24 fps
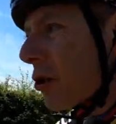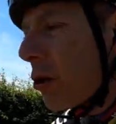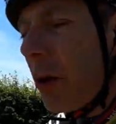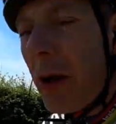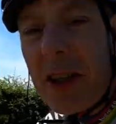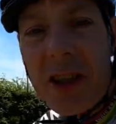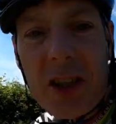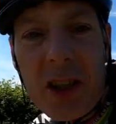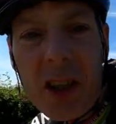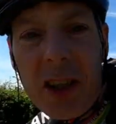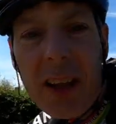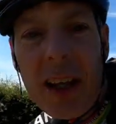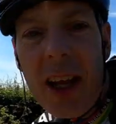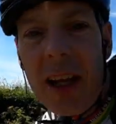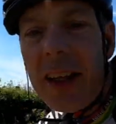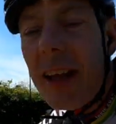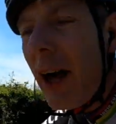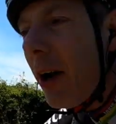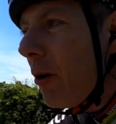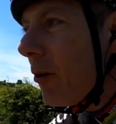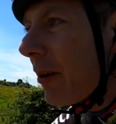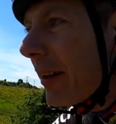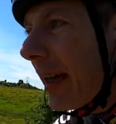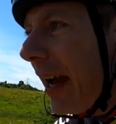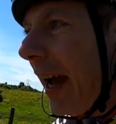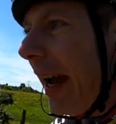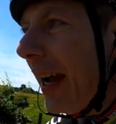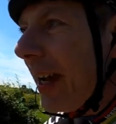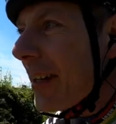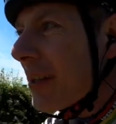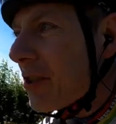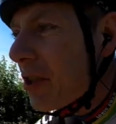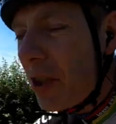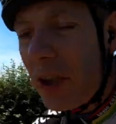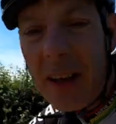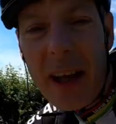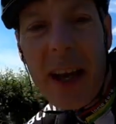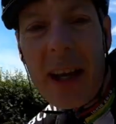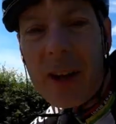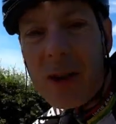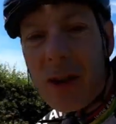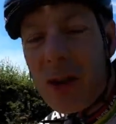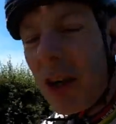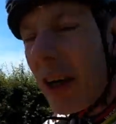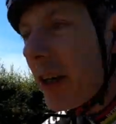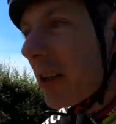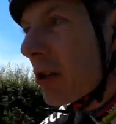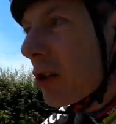So it's going to now get its
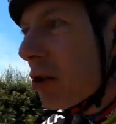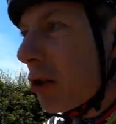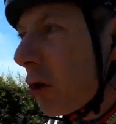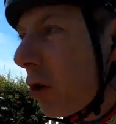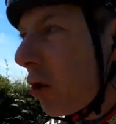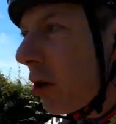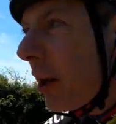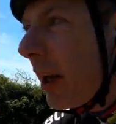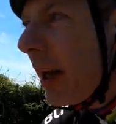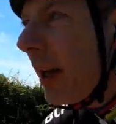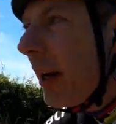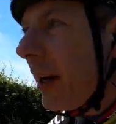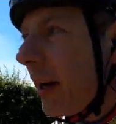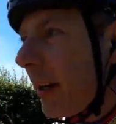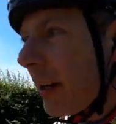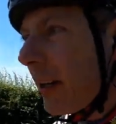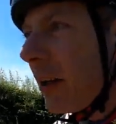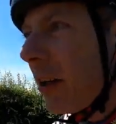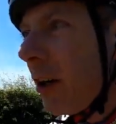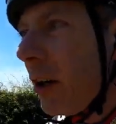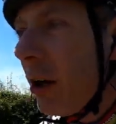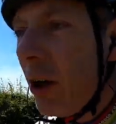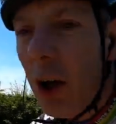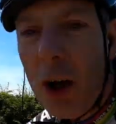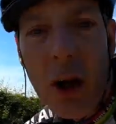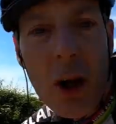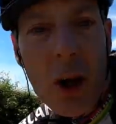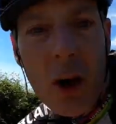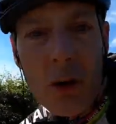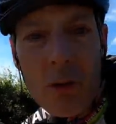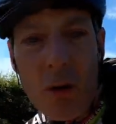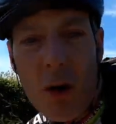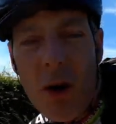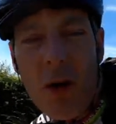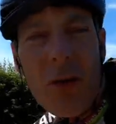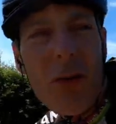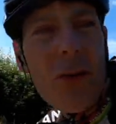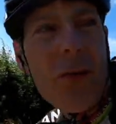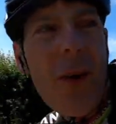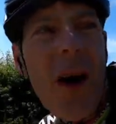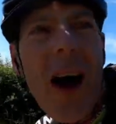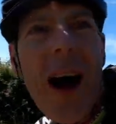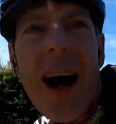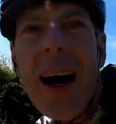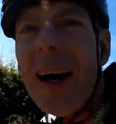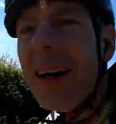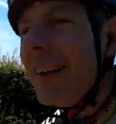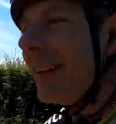electric, solar, roof
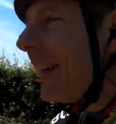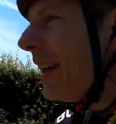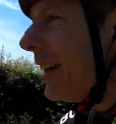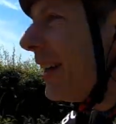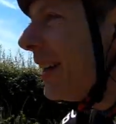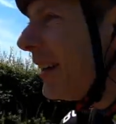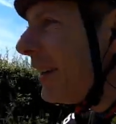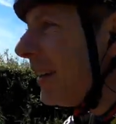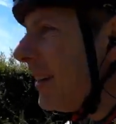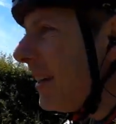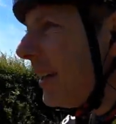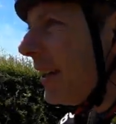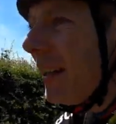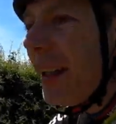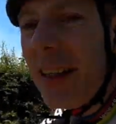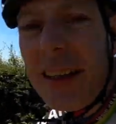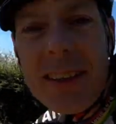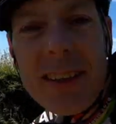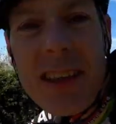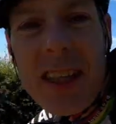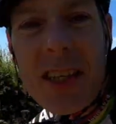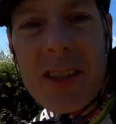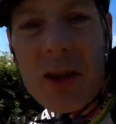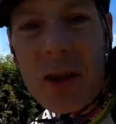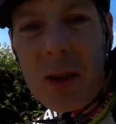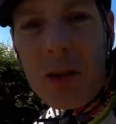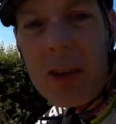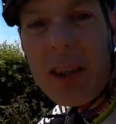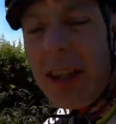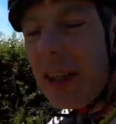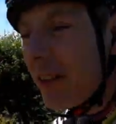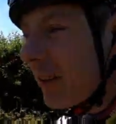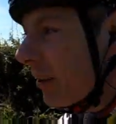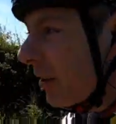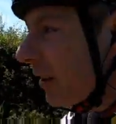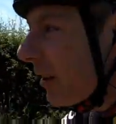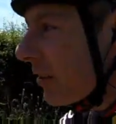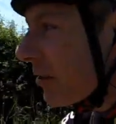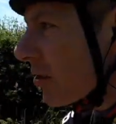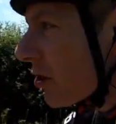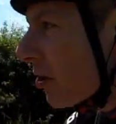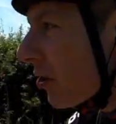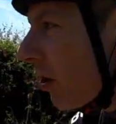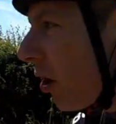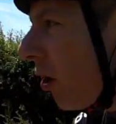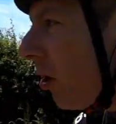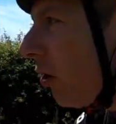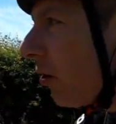fan, diesel heater
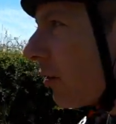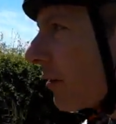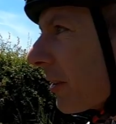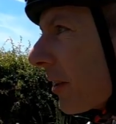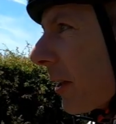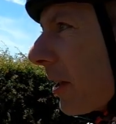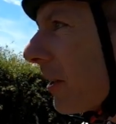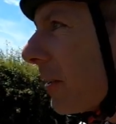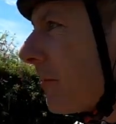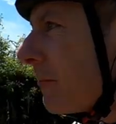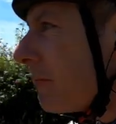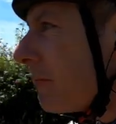installed